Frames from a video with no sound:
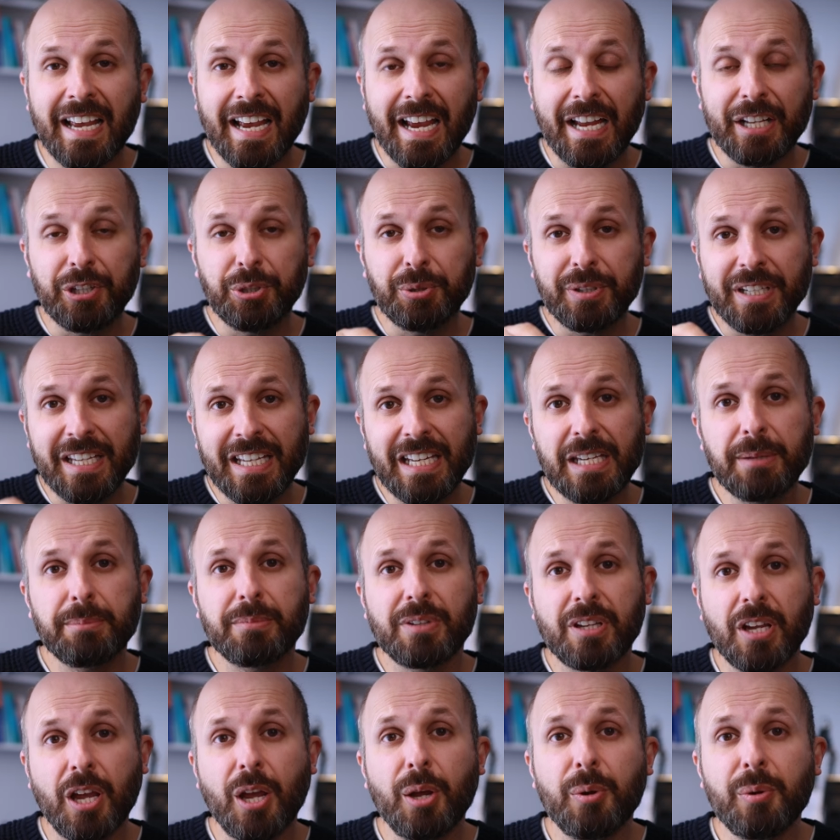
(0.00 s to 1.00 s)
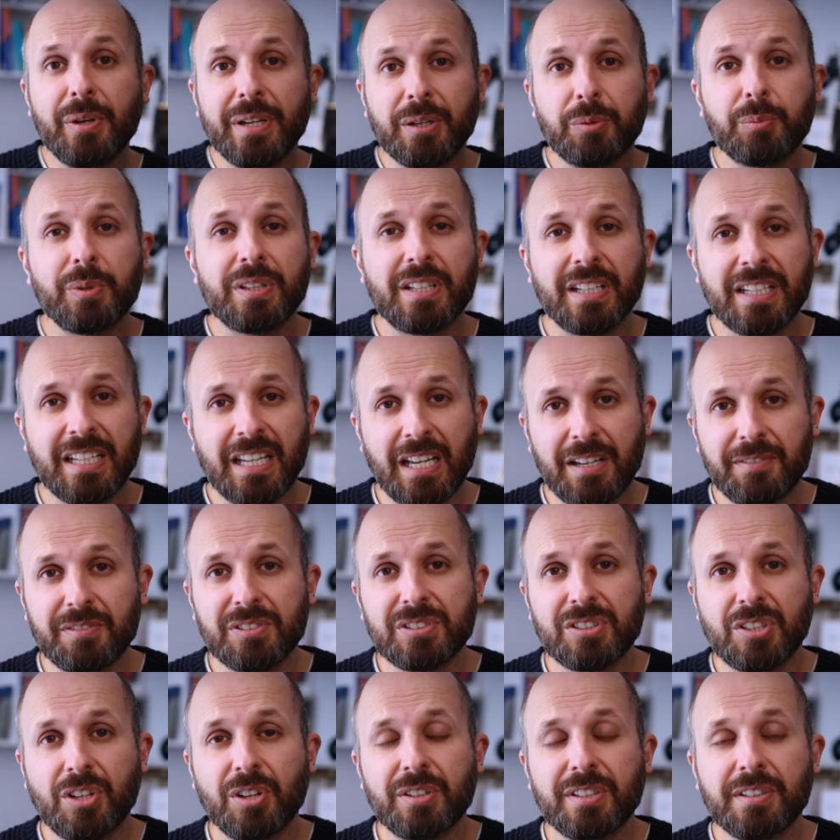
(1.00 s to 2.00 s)
And you keep going with the
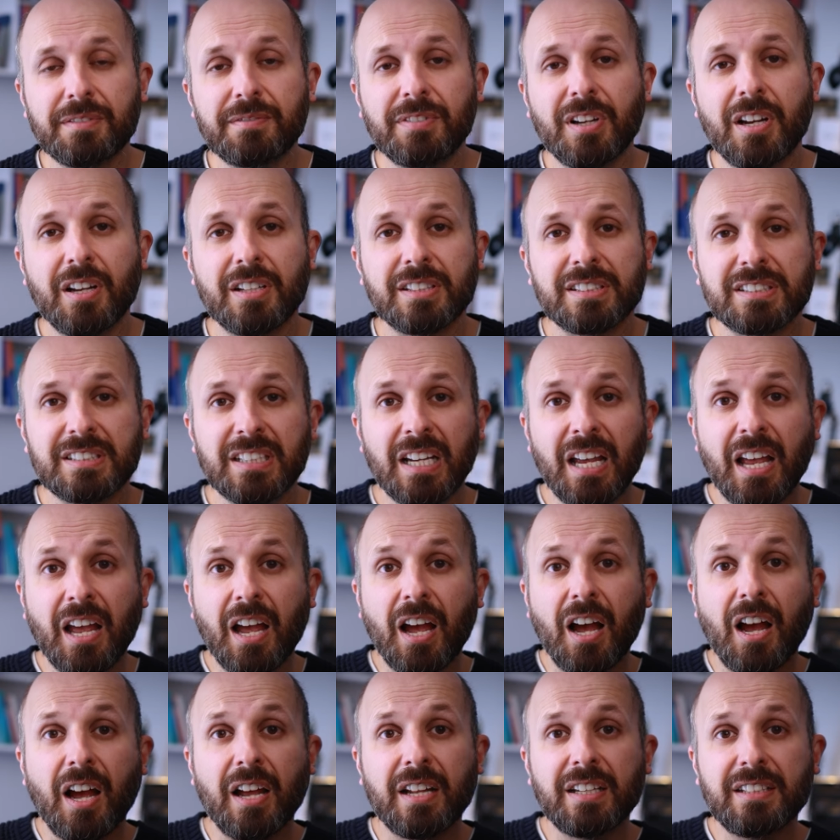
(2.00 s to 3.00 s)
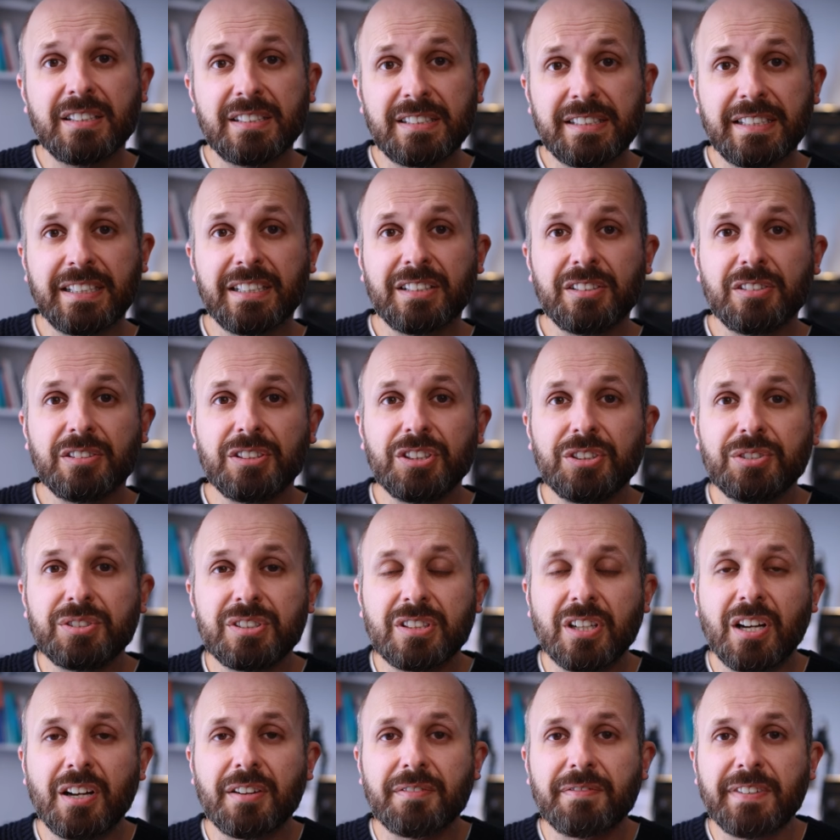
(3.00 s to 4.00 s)
Gaviscon Advanced until you
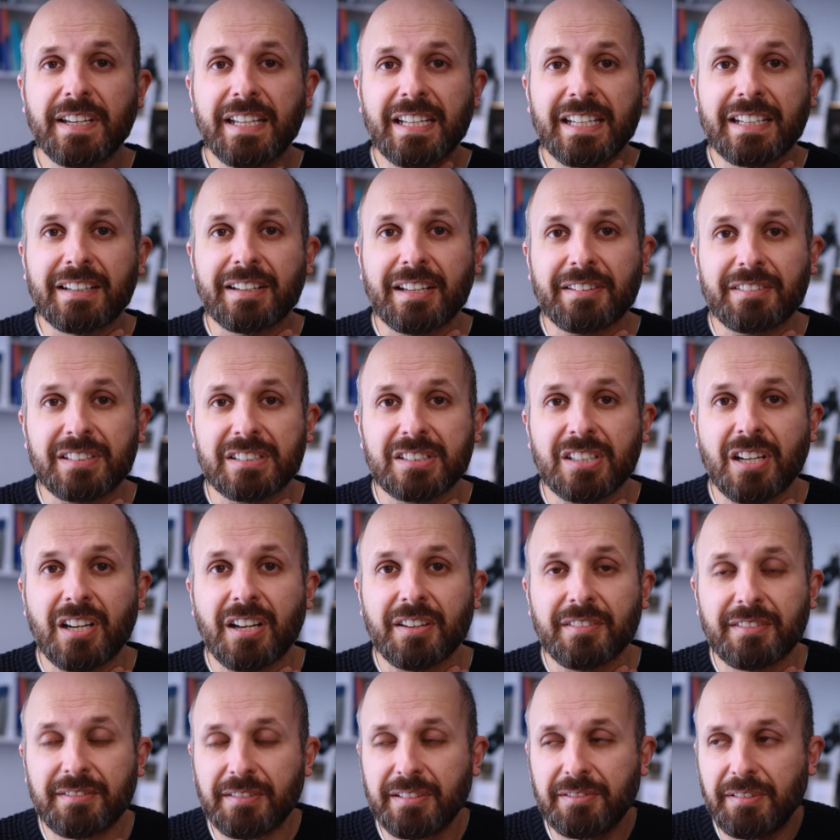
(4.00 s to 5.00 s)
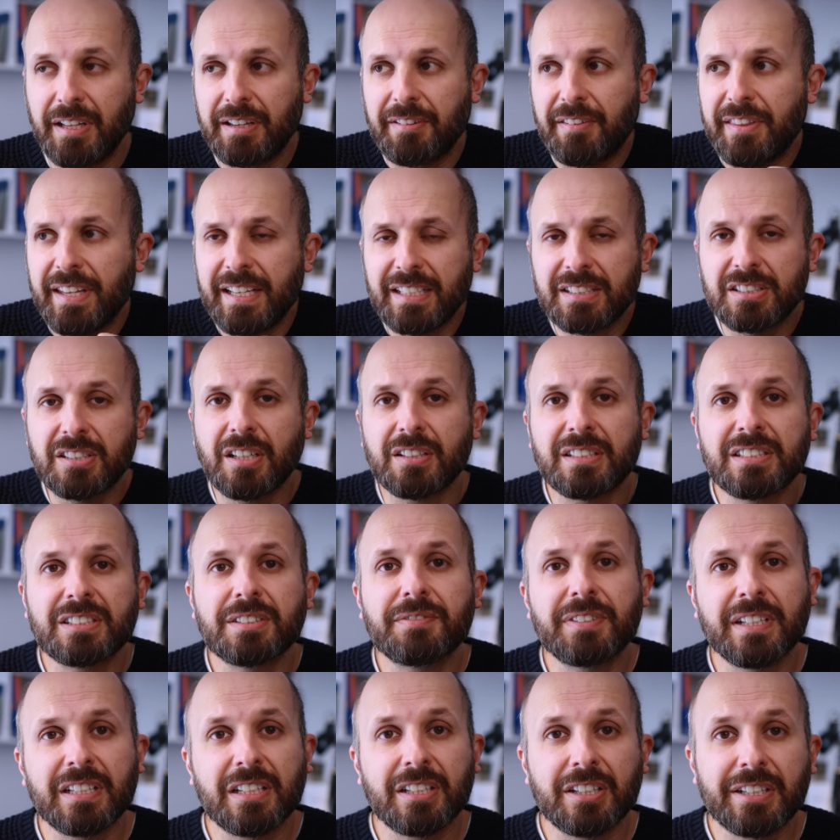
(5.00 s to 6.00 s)
start feeling things starting to
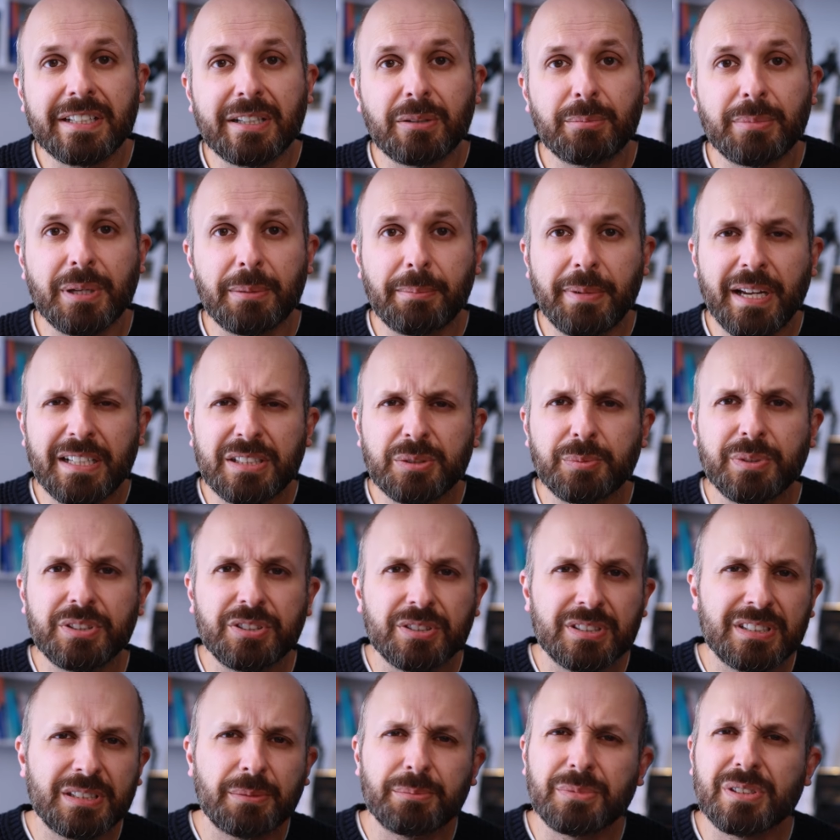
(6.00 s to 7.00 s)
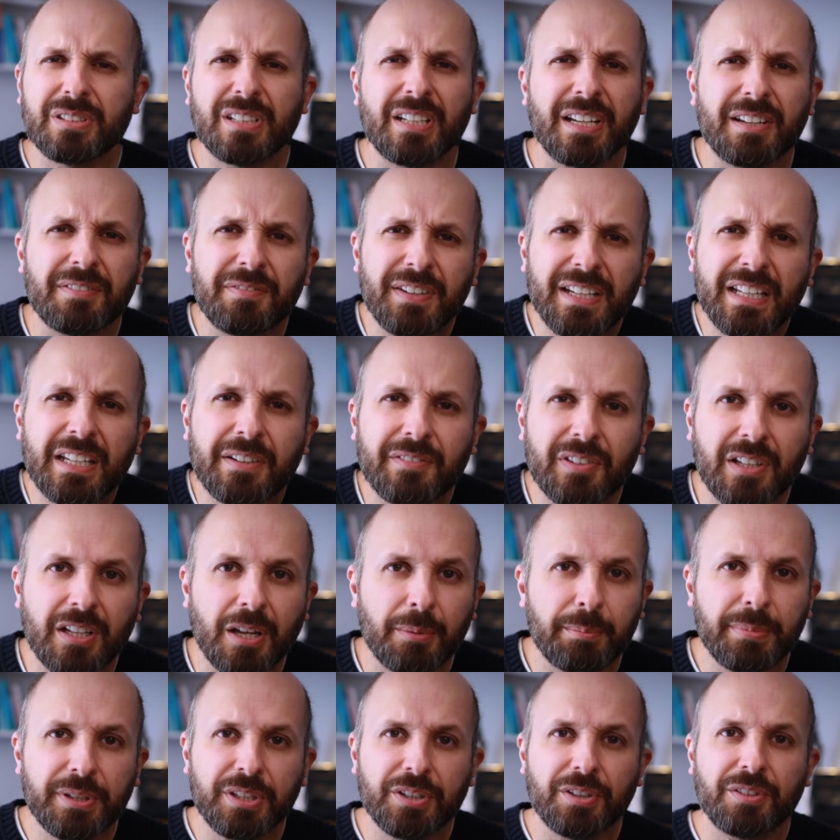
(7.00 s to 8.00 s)
feel a little bit better with your symptoms, like feeling the
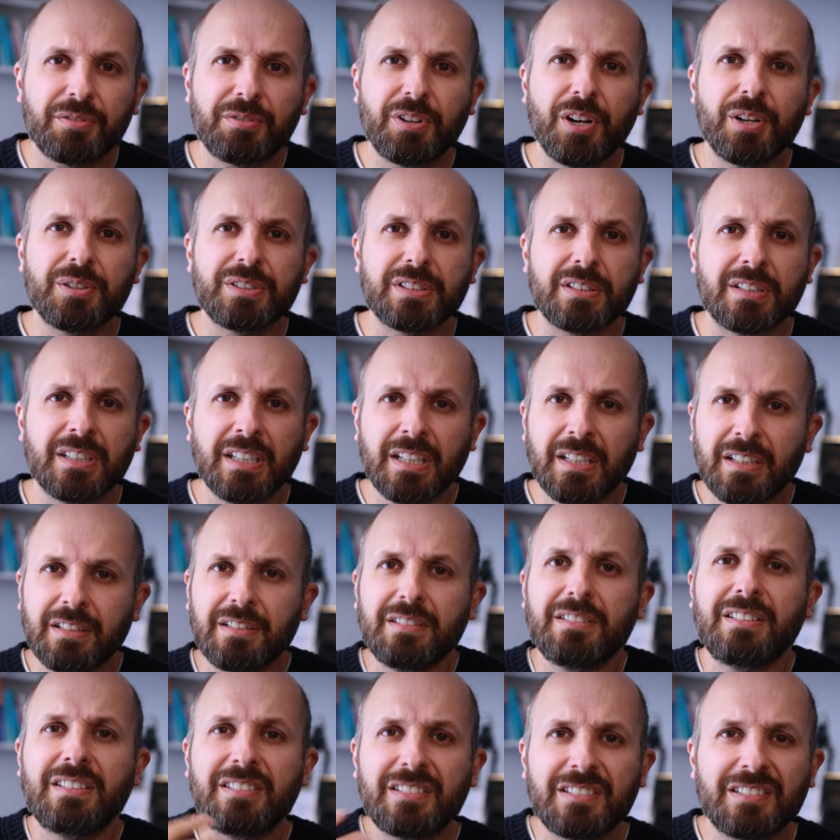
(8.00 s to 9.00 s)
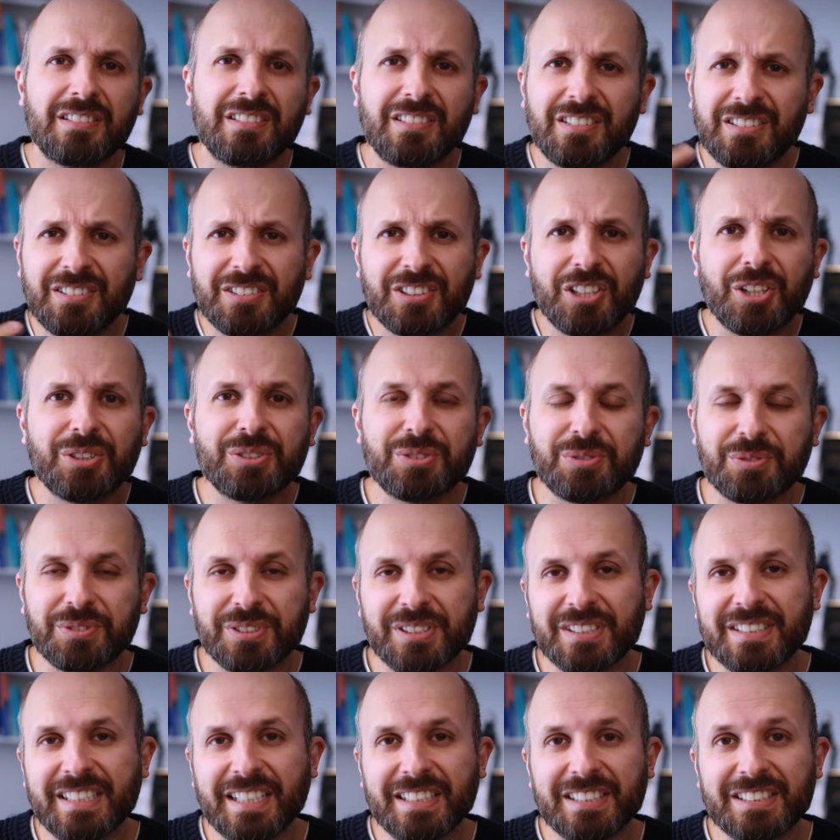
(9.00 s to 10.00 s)
lump in your throat and those
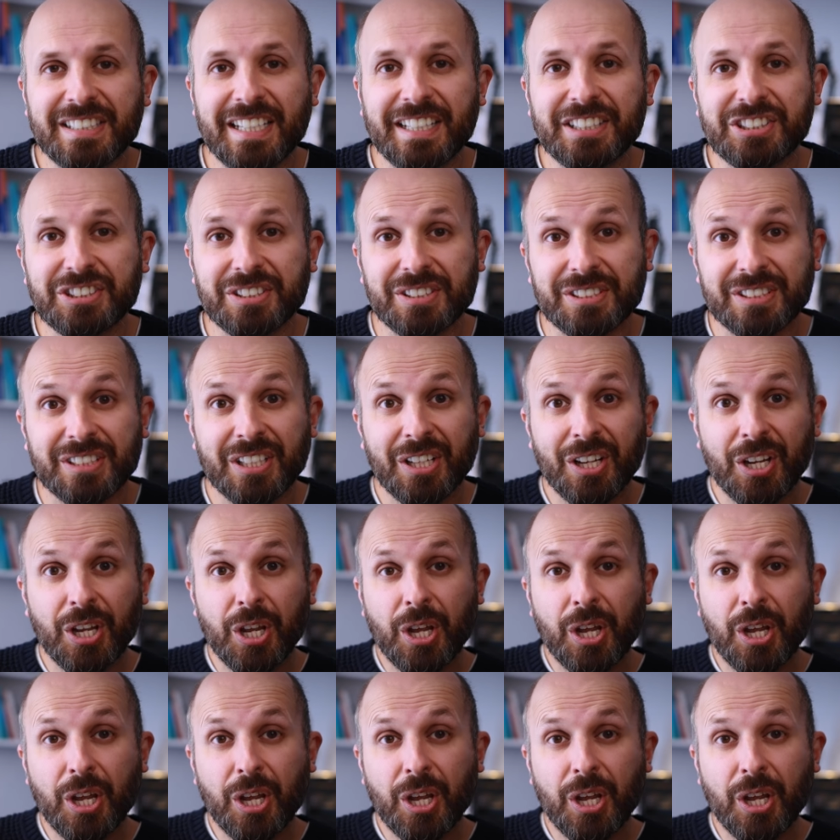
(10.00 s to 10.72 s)
sorts of sensations.